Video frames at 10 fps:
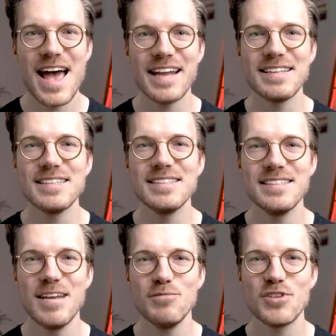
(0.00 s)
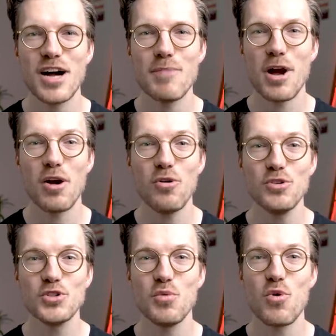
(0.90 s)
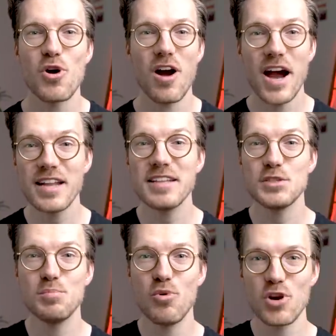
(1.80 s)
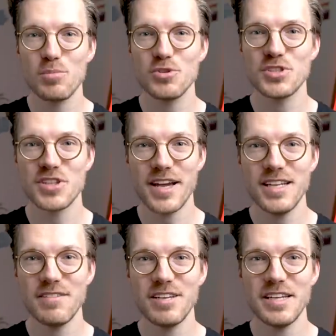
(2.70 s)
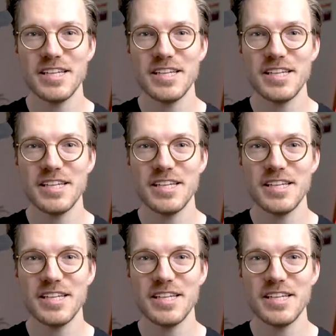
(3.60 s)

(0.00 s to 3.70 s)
and at the same time I also wore either this portable scientific